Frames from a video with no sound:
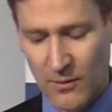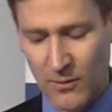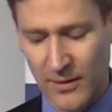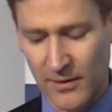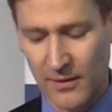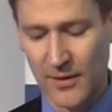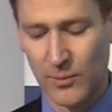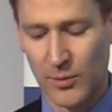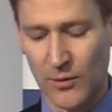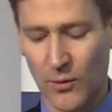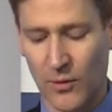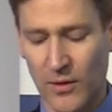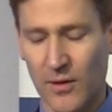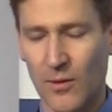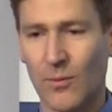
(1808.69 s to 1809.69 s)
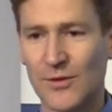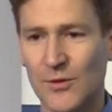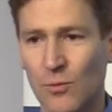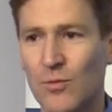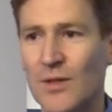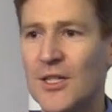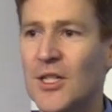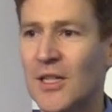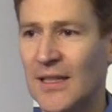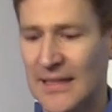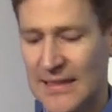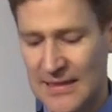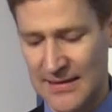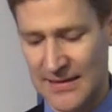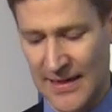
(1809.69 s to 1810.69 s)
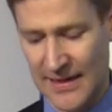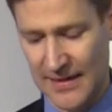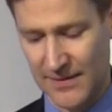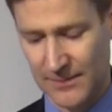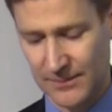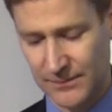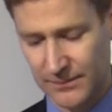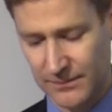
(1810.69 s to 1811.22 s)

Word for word: when the liberal order was originally designed.